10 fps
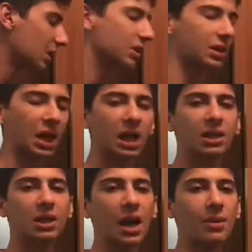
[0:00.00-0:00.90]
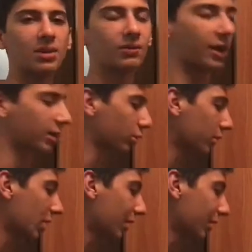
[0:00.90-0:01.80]
is n times
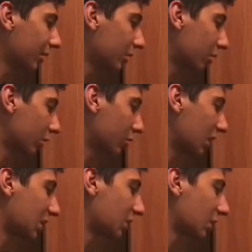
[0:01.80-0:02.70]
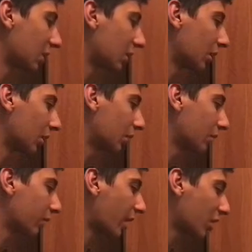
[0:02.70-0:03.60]
factorial, so this
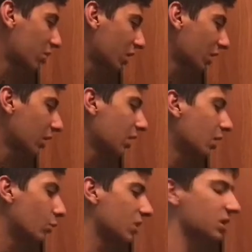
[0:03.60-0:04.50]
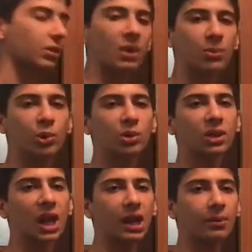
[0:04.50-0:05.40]
function with
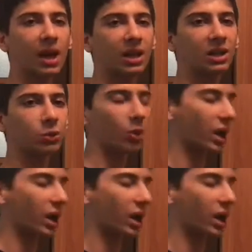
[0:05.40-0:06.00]
input n minus